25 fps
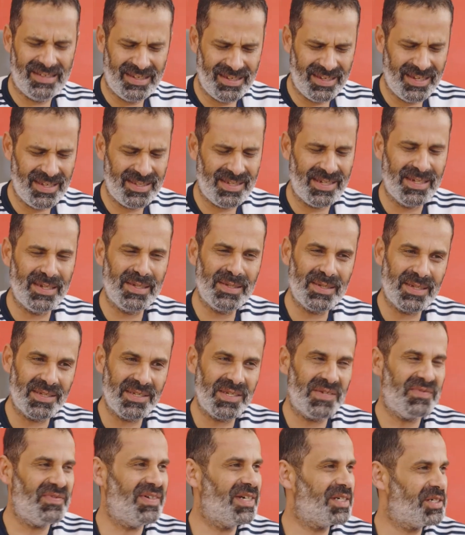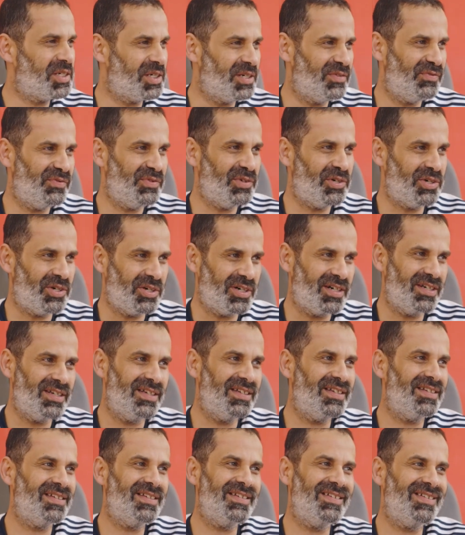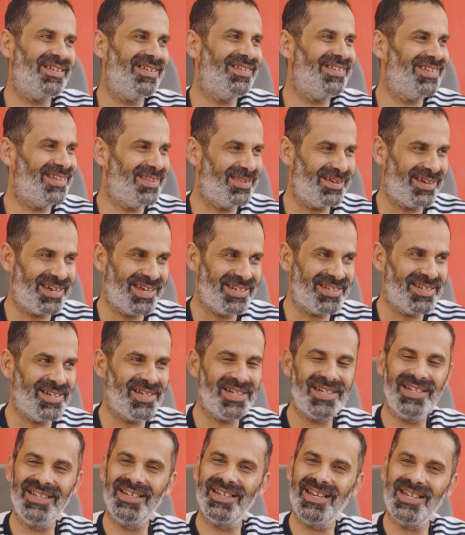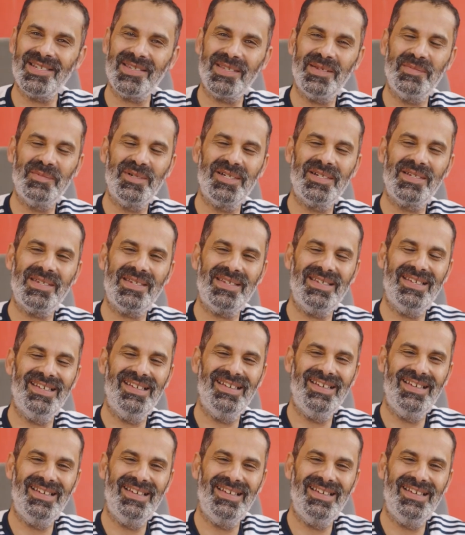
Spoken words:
getting satisfaction for the Qatari customers,